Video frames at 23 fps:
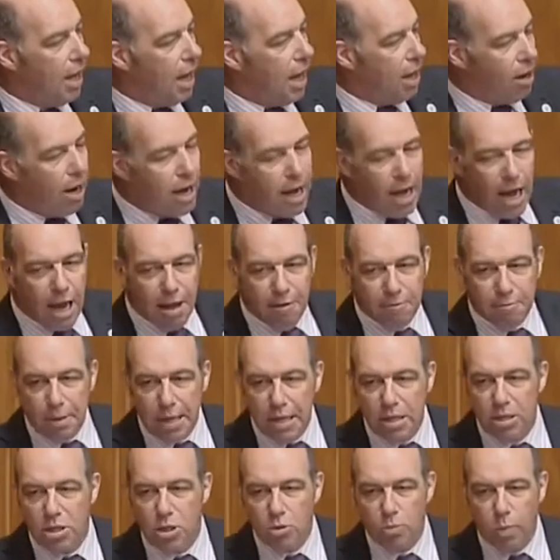And I have
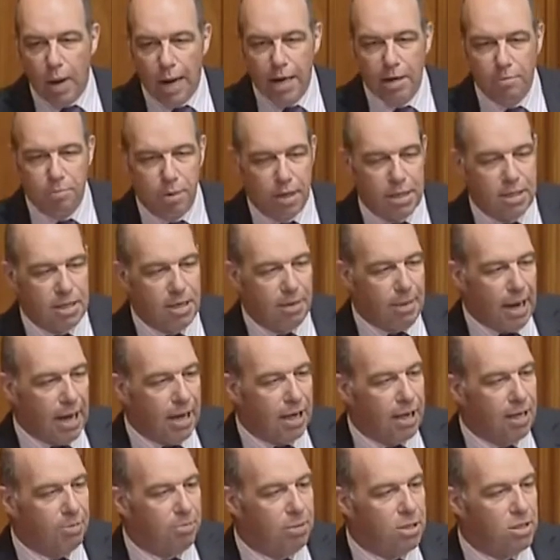been swayed by some
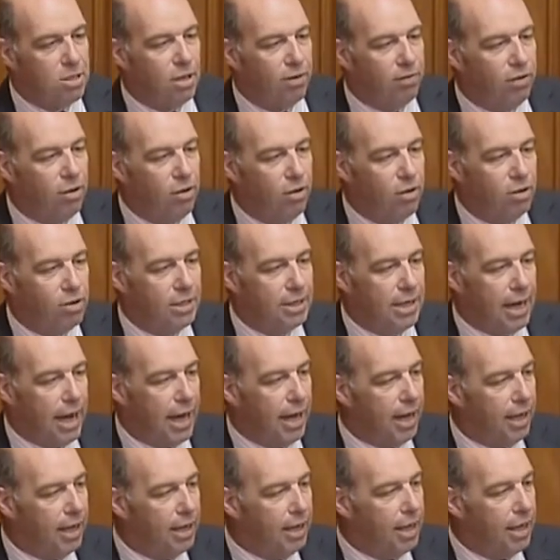arguments I've heard
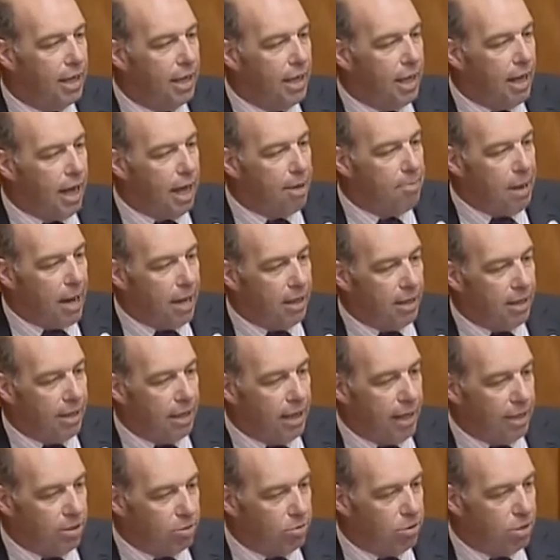today about the
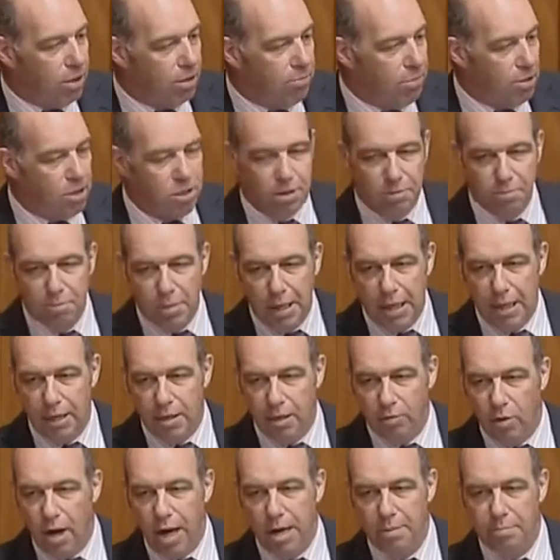Electoral Commission being
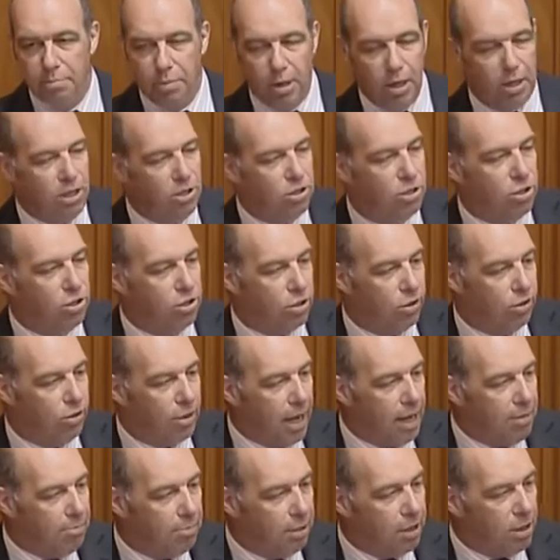the right body to do
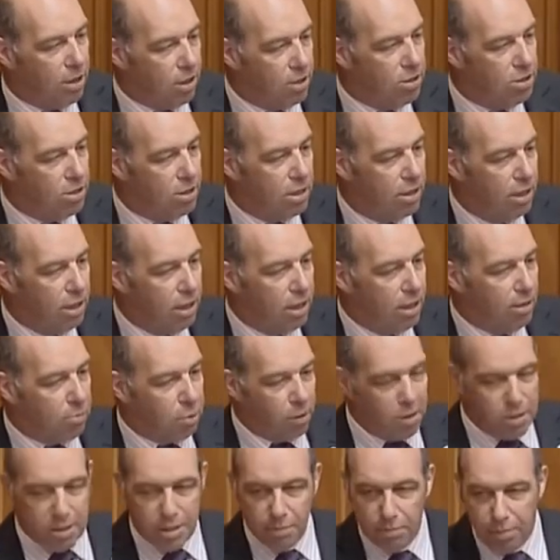that because
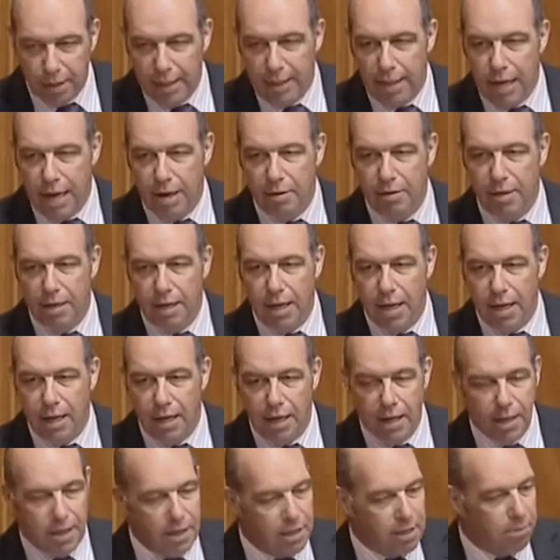principally they're an, uh,
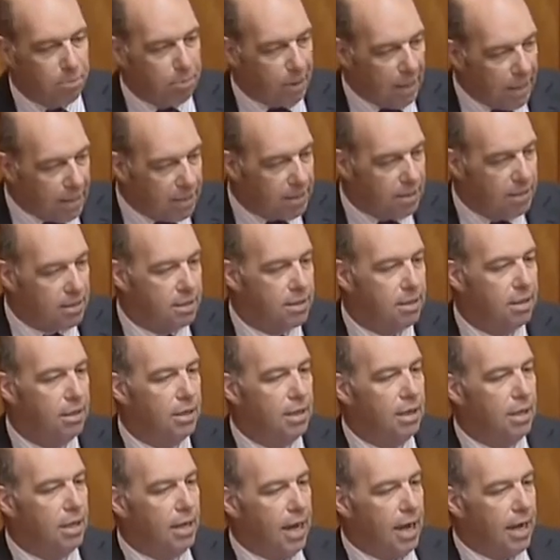an independent
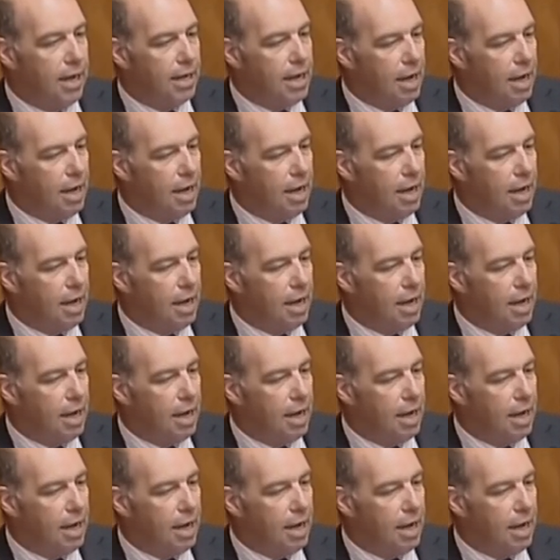uh,